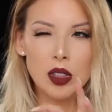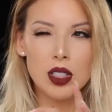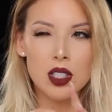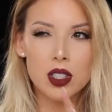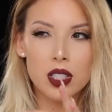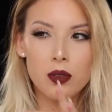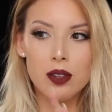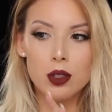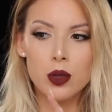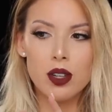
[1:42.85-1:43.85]
Ooh, is it
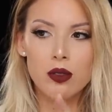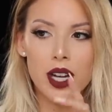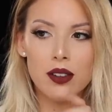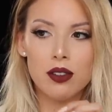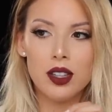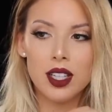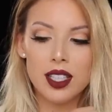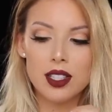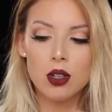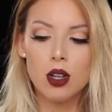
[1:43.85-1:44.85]
35 or 25?
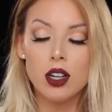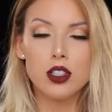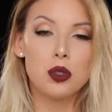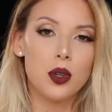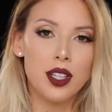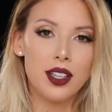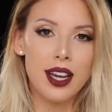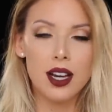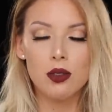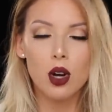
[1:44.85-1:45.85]
It's the largest one that they
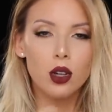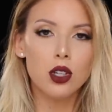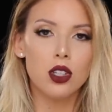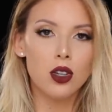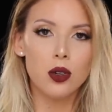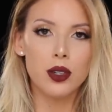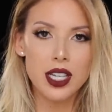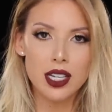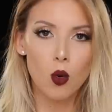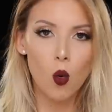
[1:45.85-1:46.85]
have. All you you don't
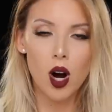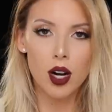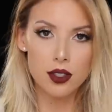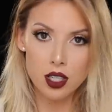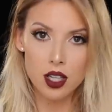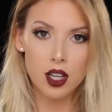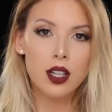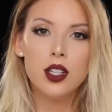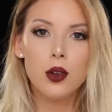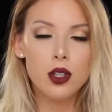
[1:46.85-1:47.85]
need a wand.
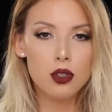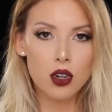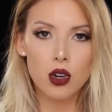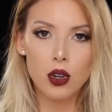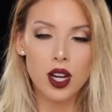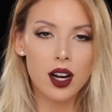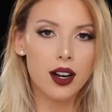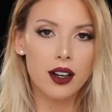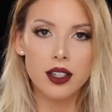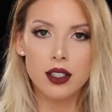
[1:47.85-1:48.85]
You could use a curling
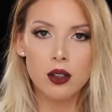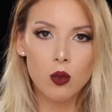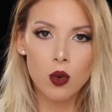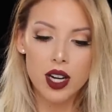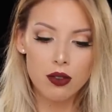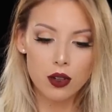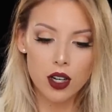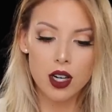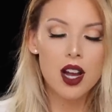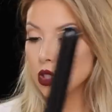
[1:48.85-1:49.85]
iron,
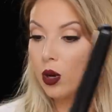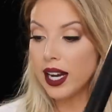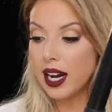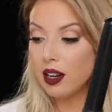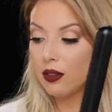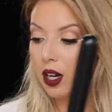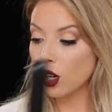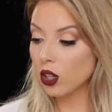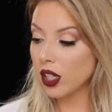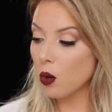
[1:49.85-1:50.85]
whatever. So I have a
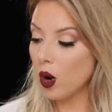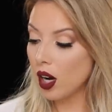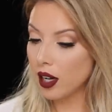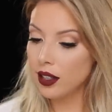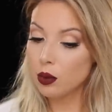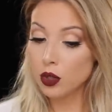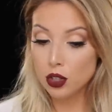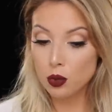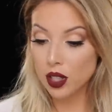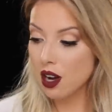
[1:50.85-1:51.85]
curling wand, which
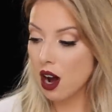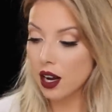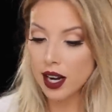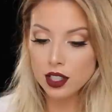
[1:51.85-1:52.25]
is really hot.